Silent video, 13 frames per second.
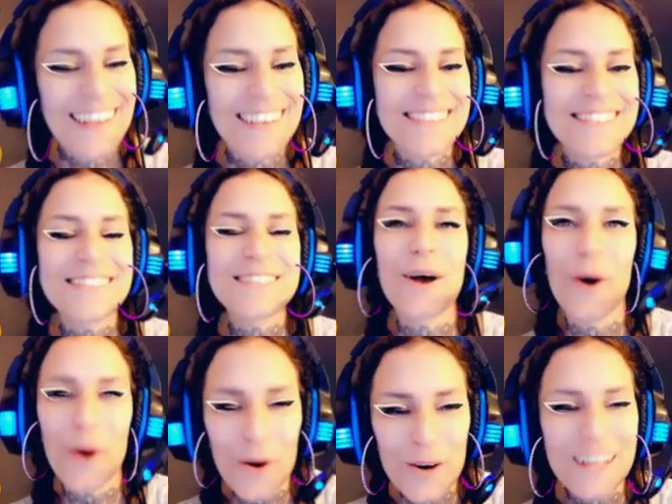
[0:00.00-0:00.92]
It's
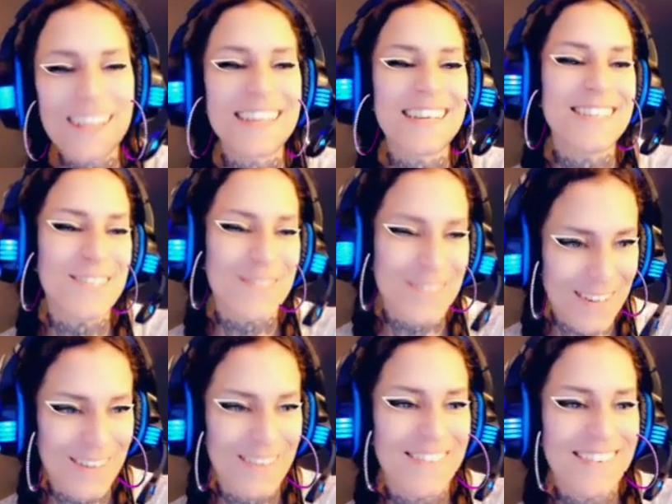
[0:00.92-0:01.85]
totally
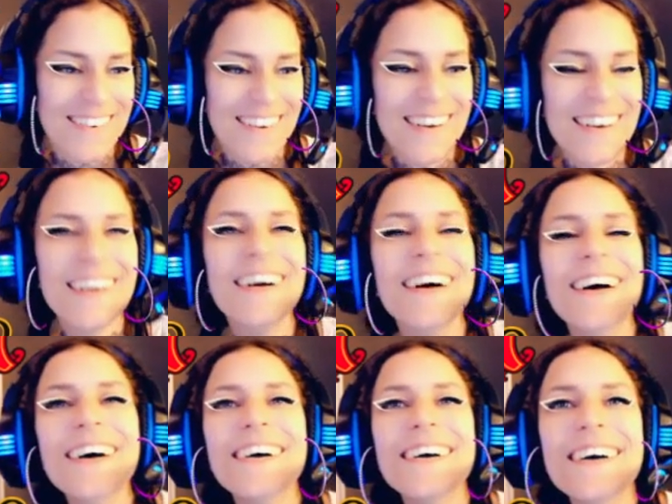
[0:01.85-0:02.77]
true.
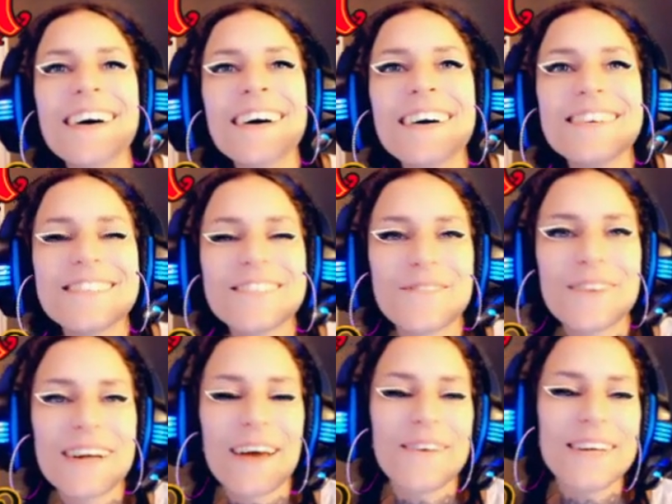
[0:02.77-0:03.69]
So
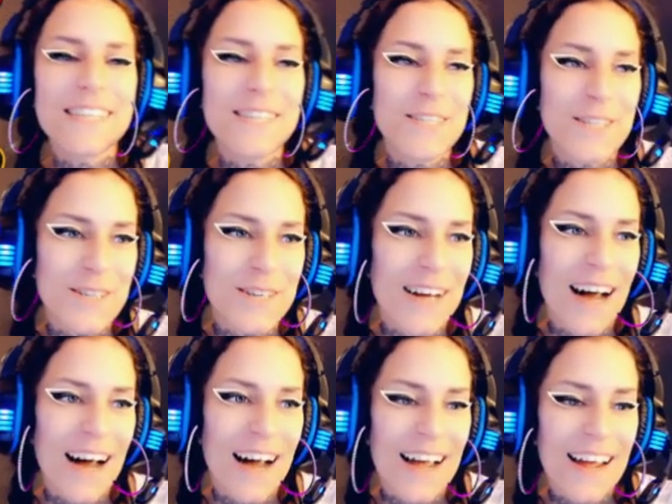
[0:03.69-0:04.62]
when I went to junior
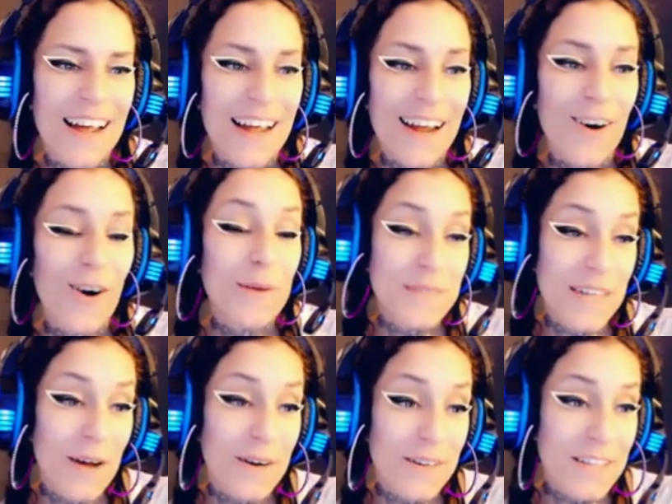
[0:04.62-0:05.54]
high, I calmed
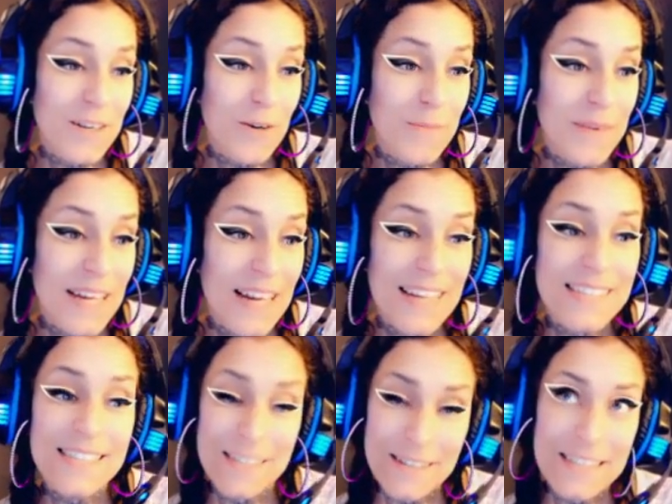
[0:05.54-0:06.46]
down a little bit. I
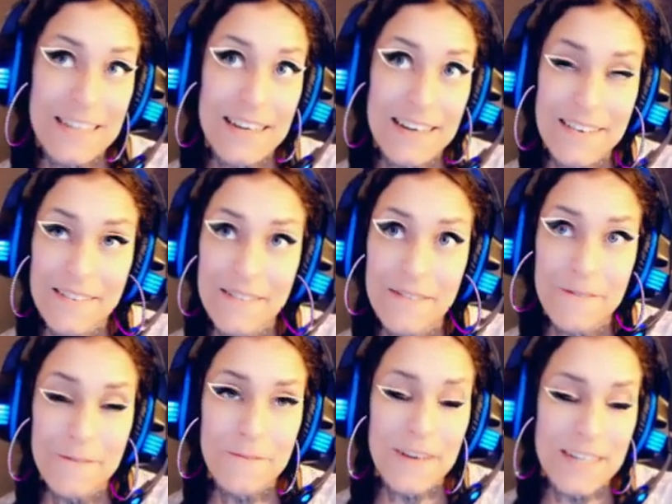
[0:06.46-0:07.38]
still did
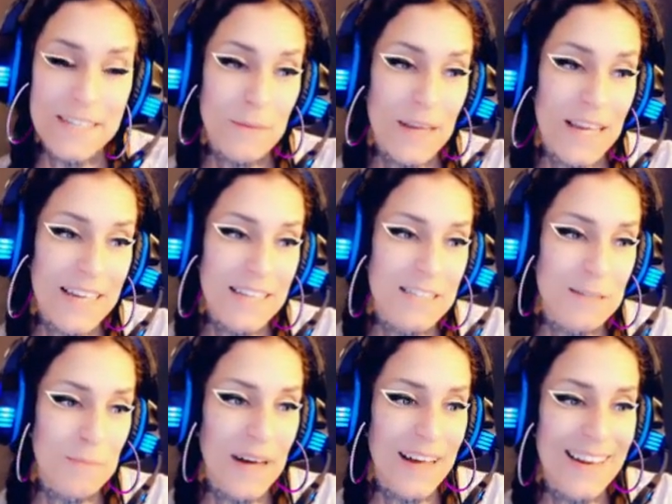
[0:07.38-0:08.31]
fight some
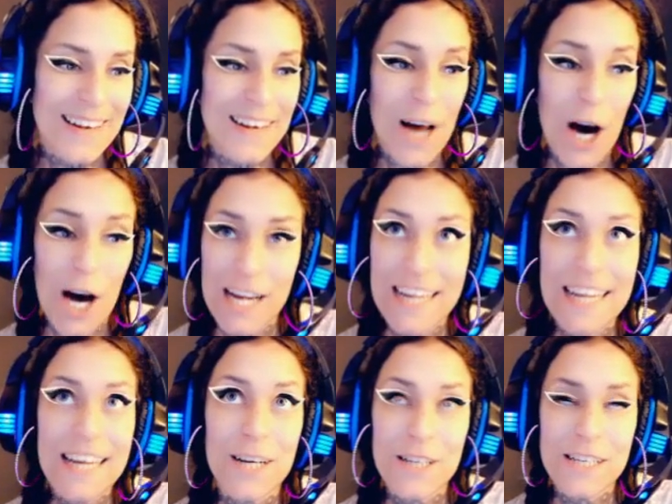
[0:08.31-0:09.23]
kids, but not
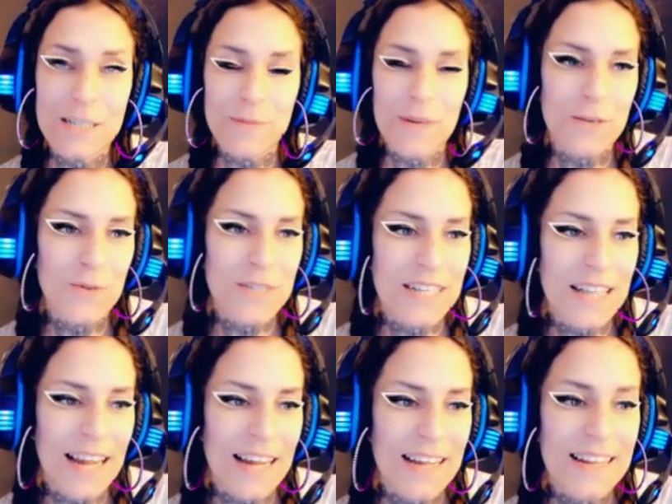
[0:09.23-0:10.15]
nearly as much. It wasn't
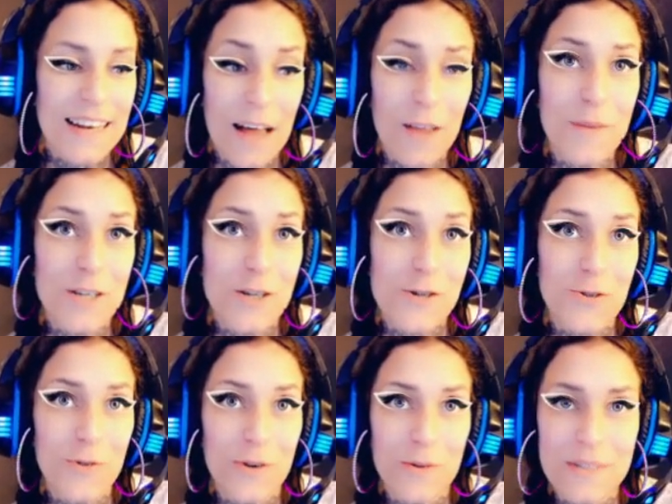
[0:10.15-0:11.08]
like in elementary
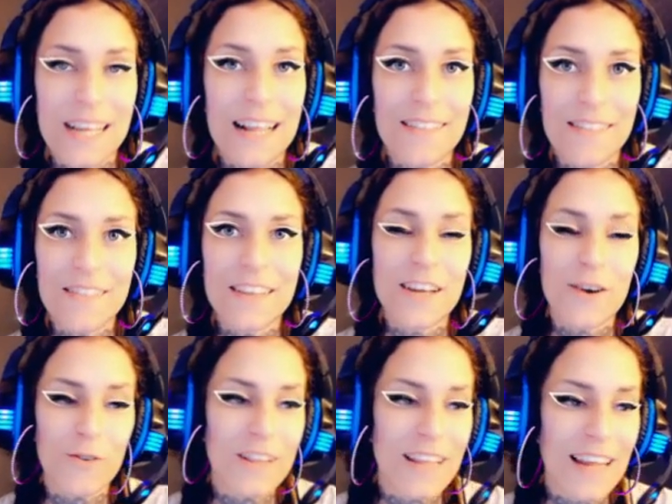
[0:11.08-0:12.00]
school, it was like
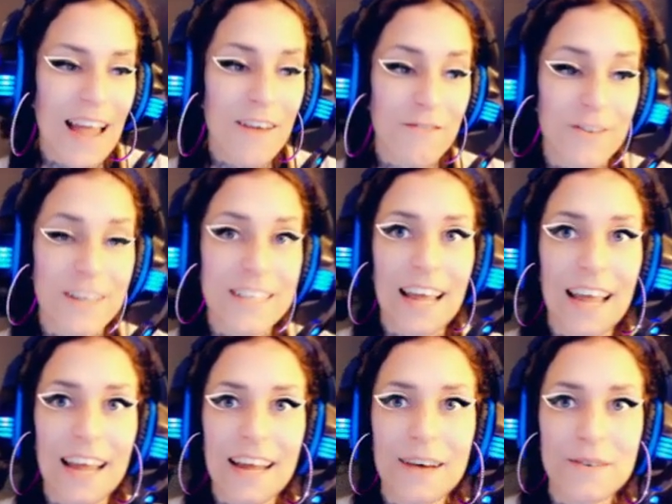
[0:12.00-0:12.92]
literally every
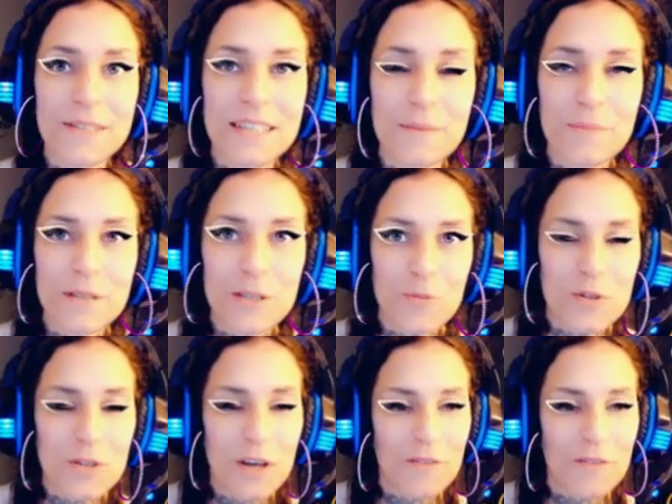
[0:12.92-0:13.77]
day. I was in the principal's